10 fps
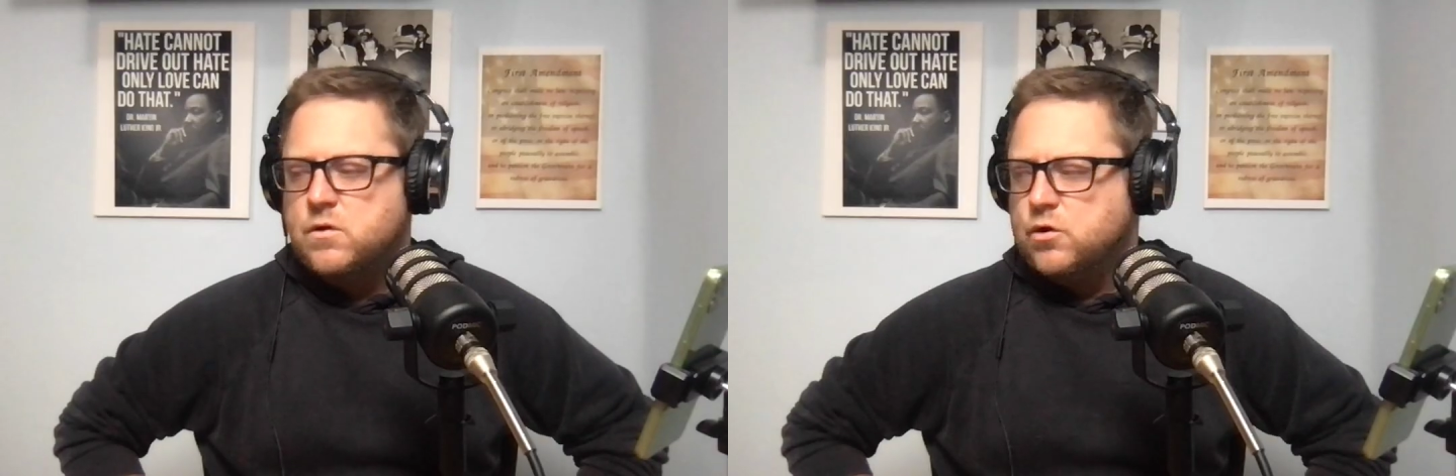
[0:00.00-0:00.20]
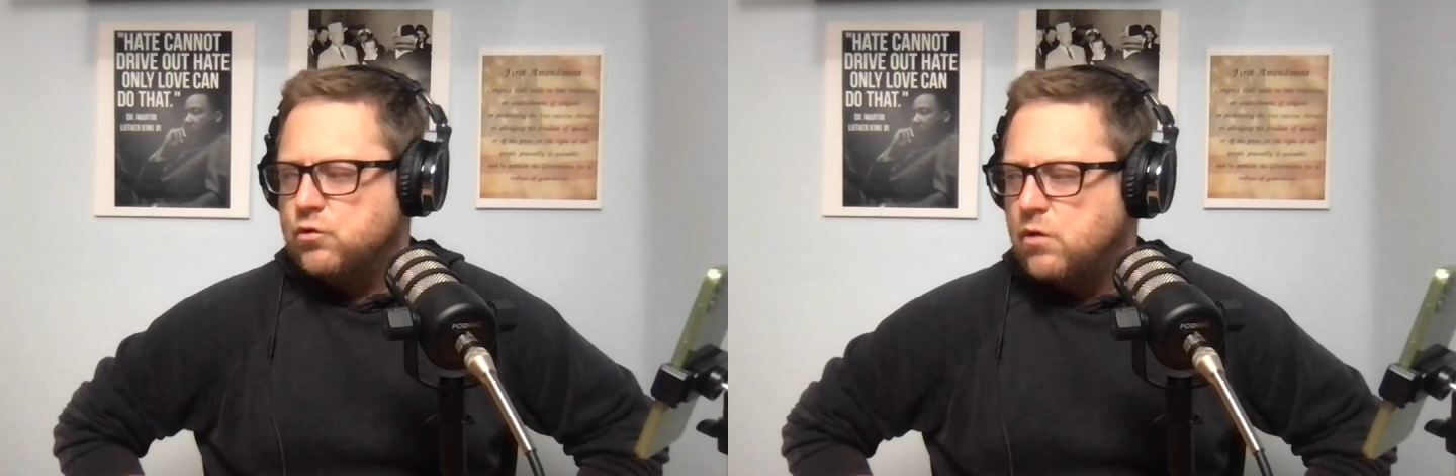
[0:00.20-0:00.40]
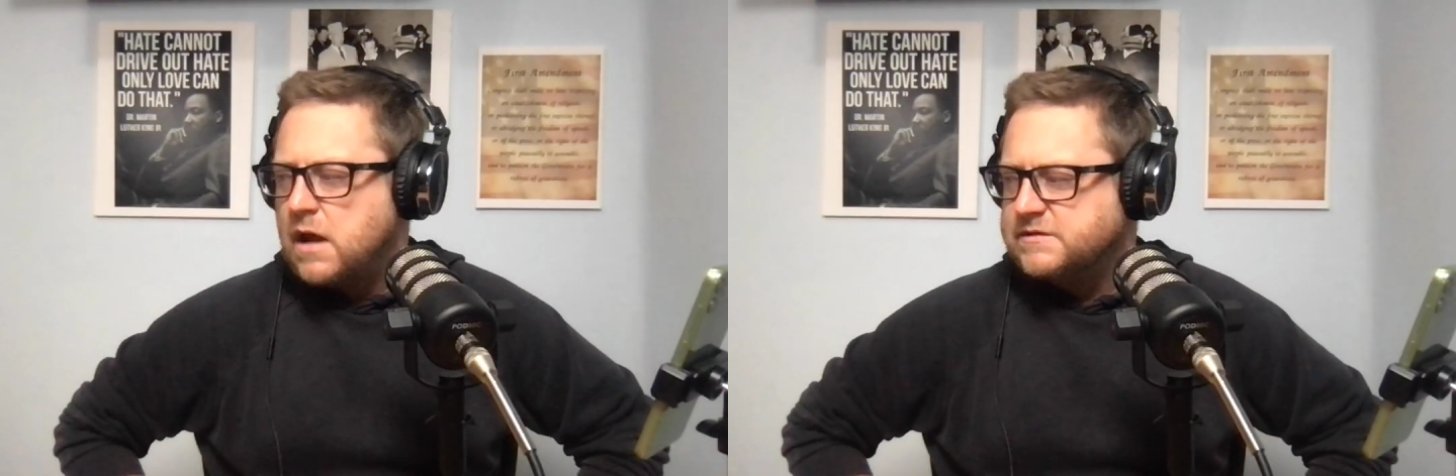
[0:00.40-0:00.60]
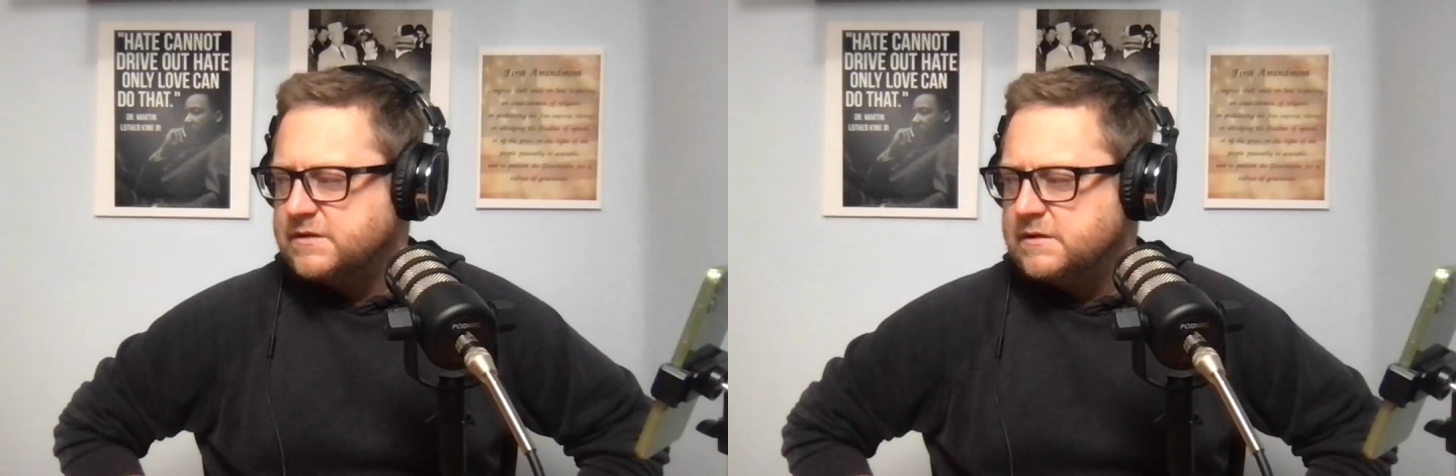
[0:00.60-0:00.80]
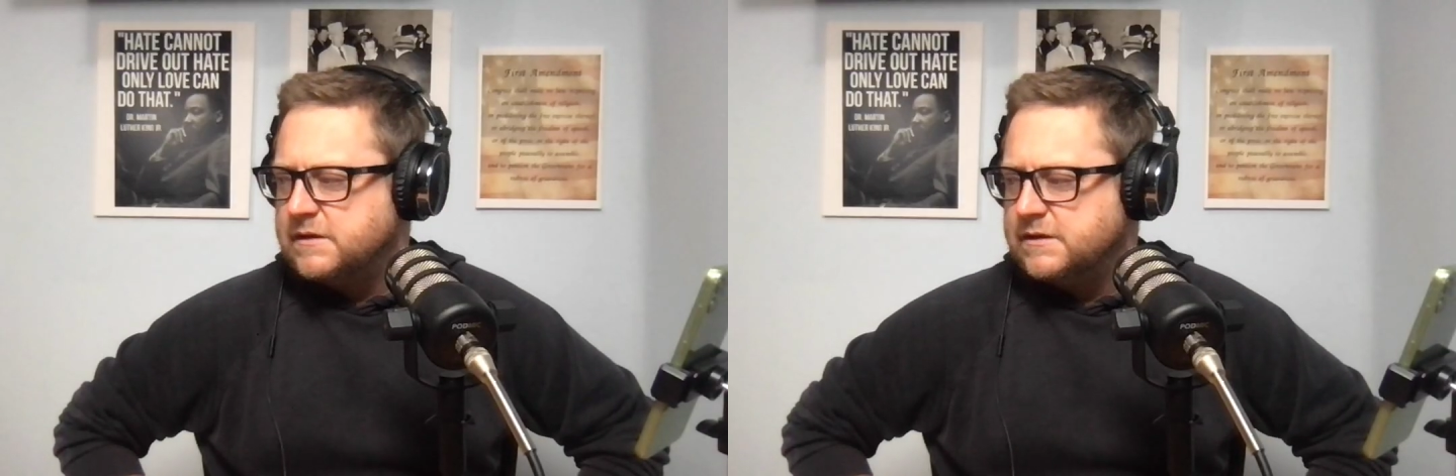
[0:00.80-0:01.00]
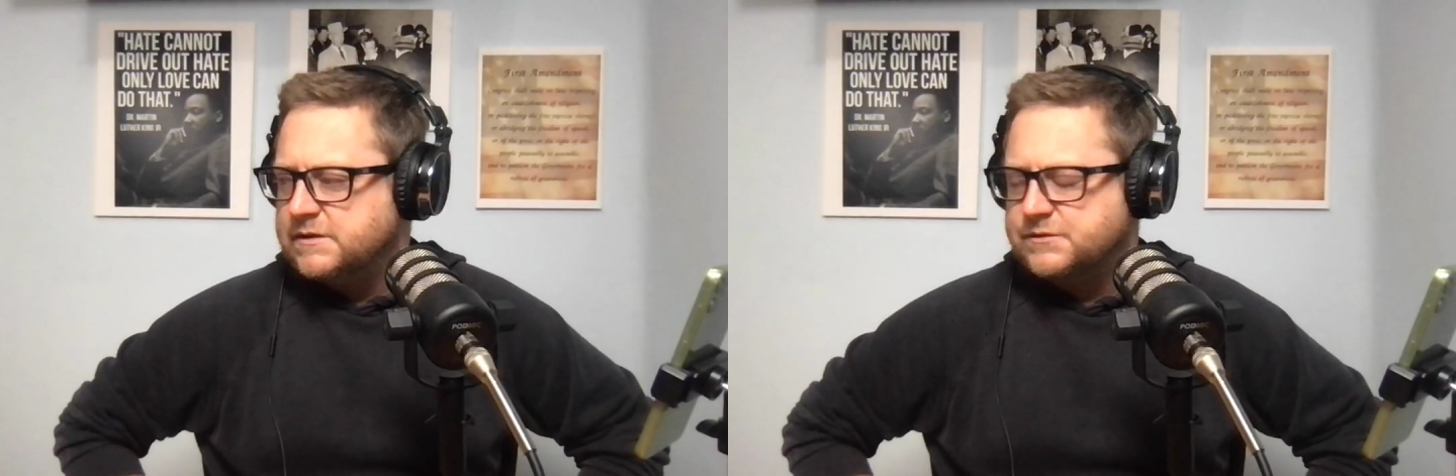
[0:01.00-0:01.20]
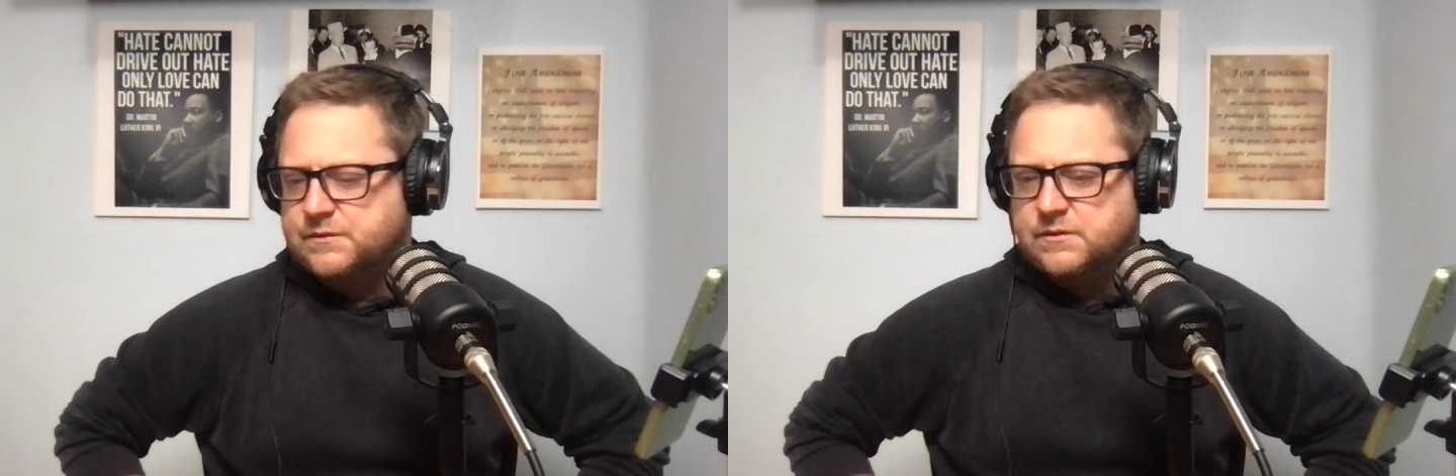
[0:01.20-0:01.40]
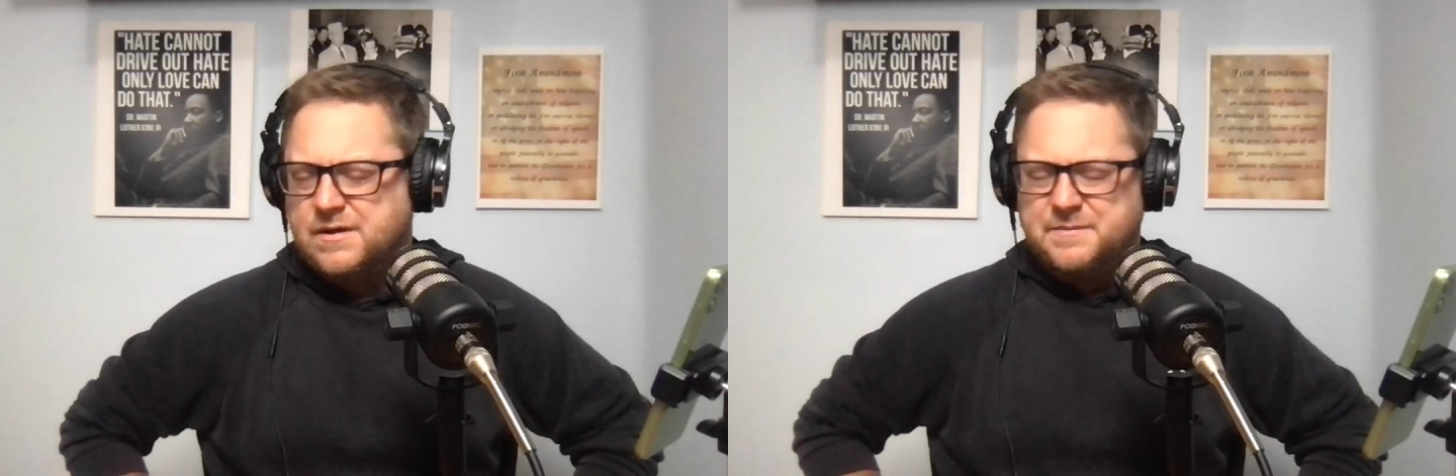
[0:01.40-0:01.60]
crossed into
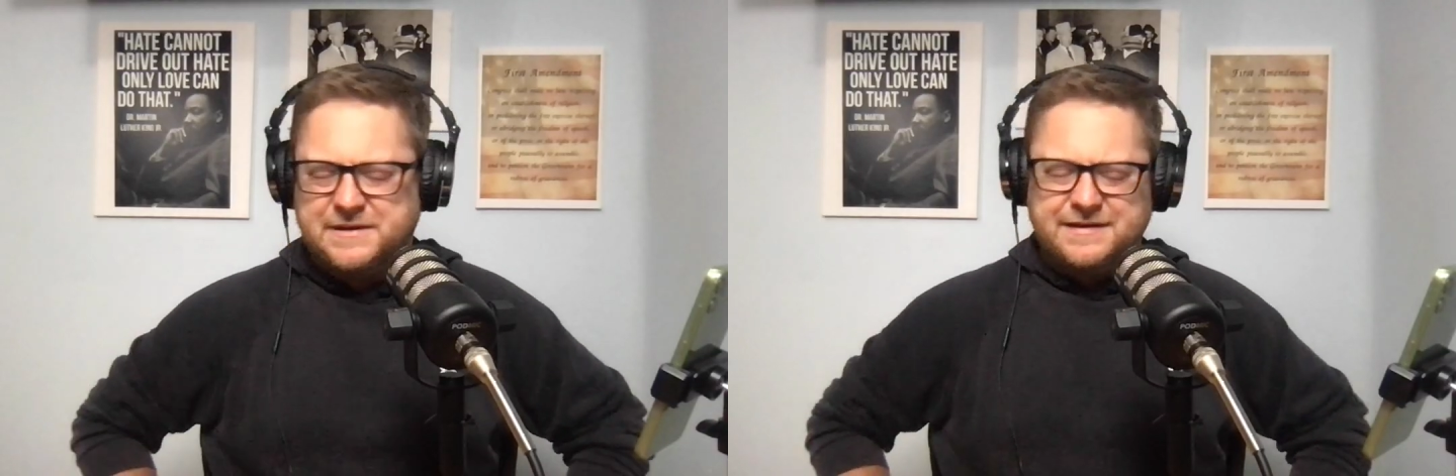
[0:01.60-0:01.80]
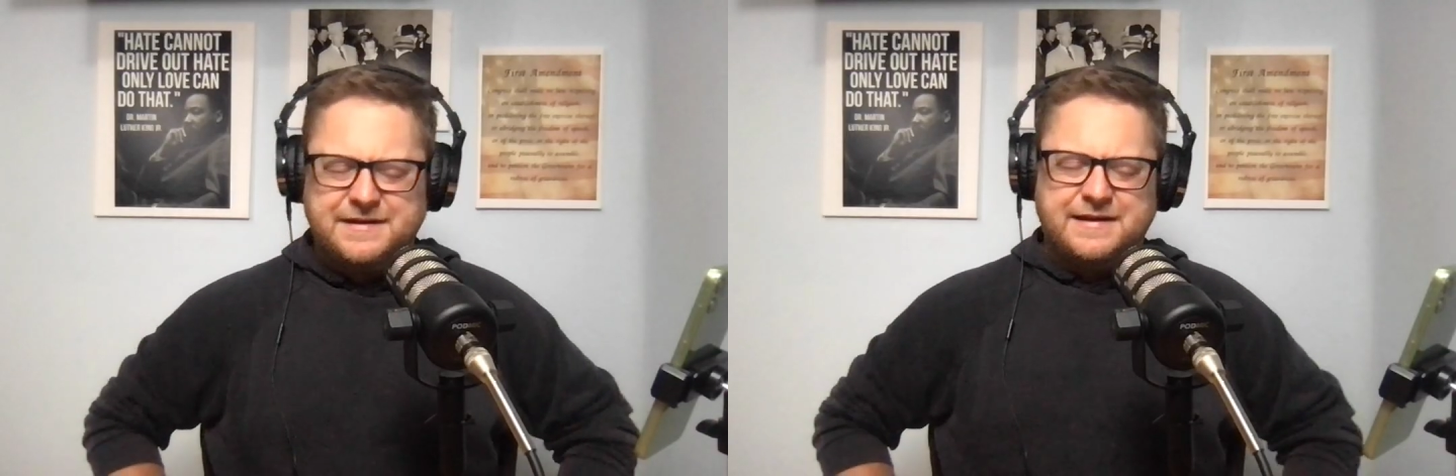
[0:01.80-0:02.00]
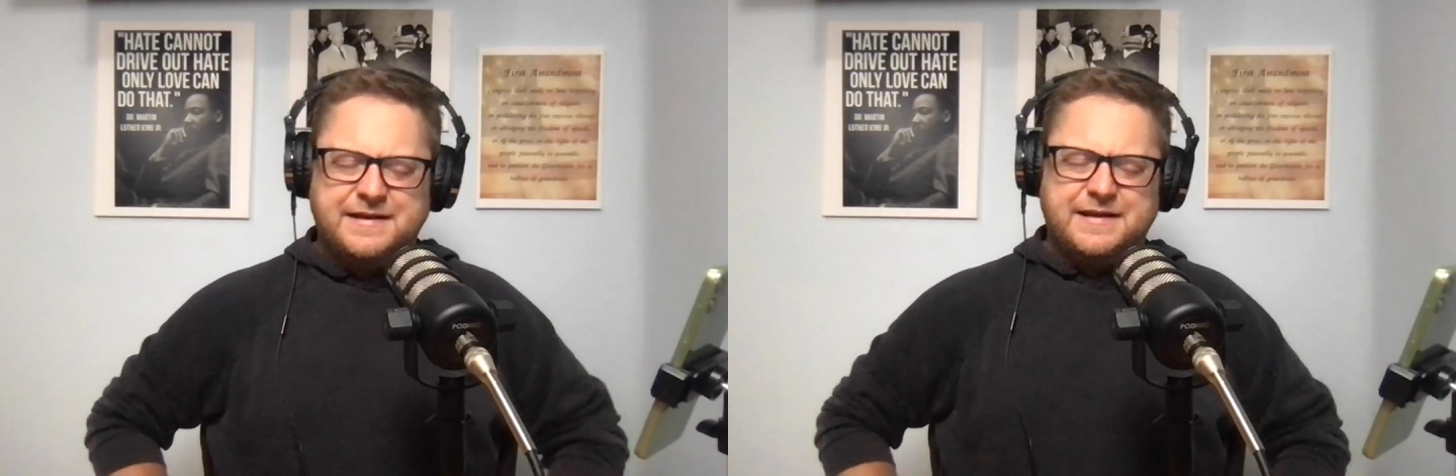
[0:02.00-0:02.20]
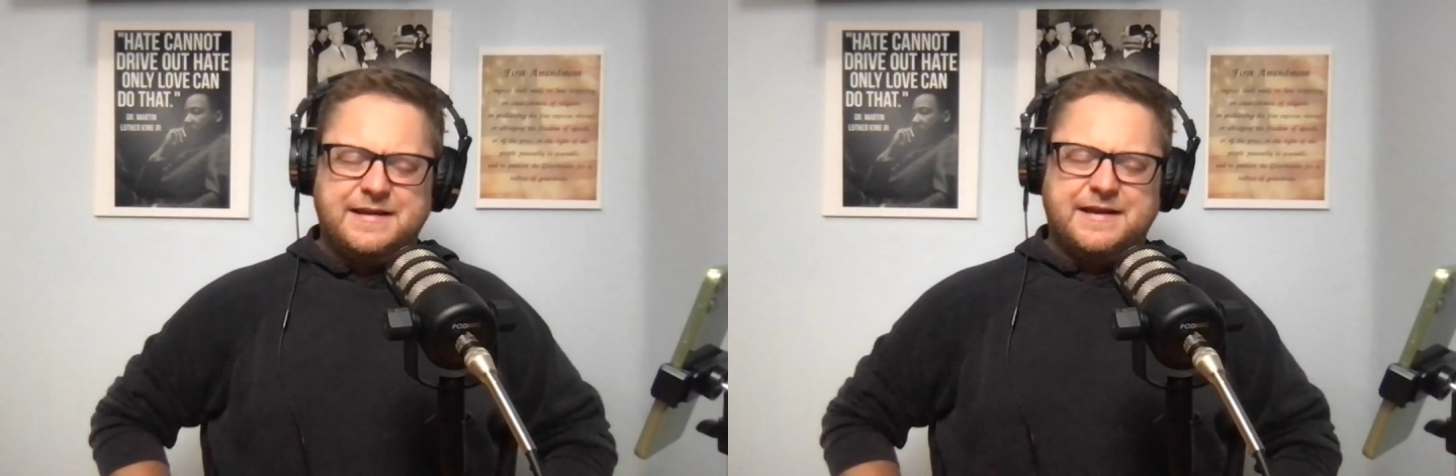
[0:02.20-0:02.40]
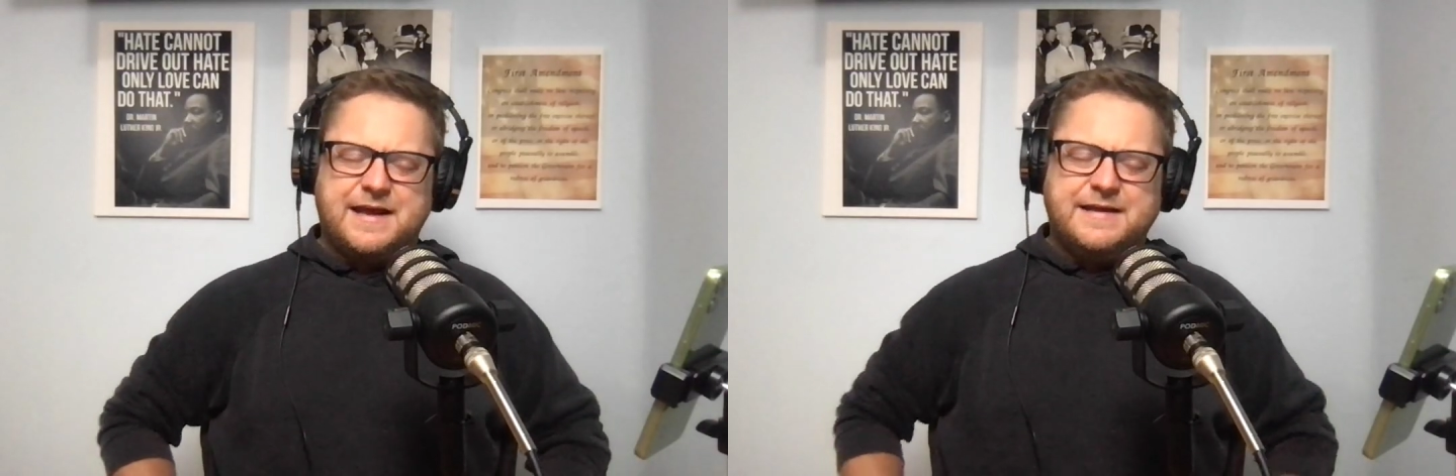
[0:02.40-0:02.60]
Israel, I